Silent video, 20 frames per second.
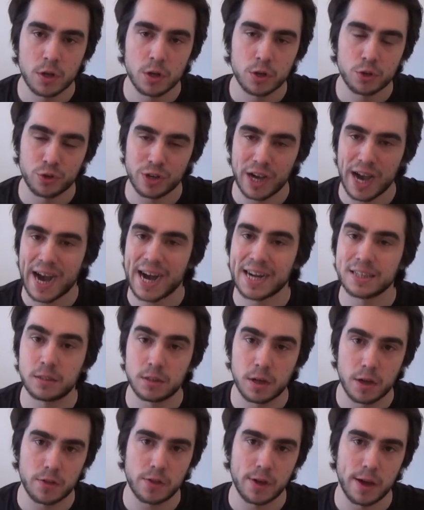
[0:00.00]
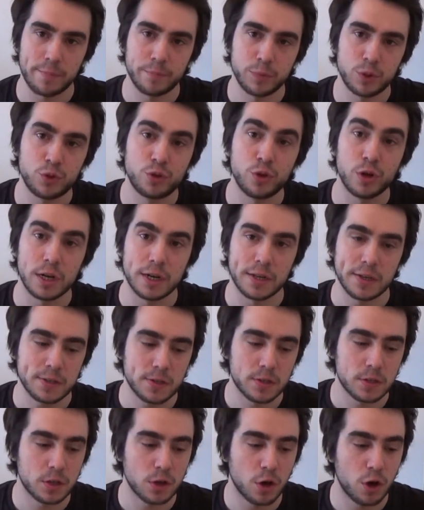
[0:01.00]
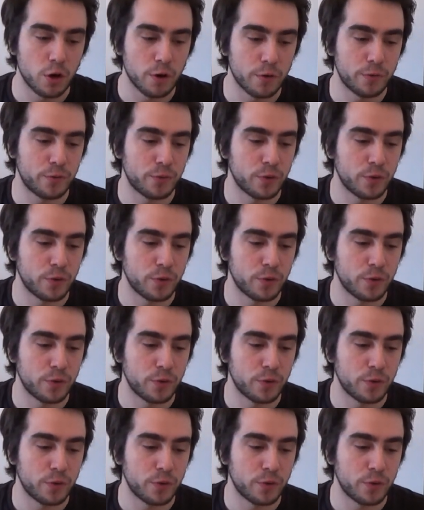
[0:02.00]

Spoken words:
to add them to the list of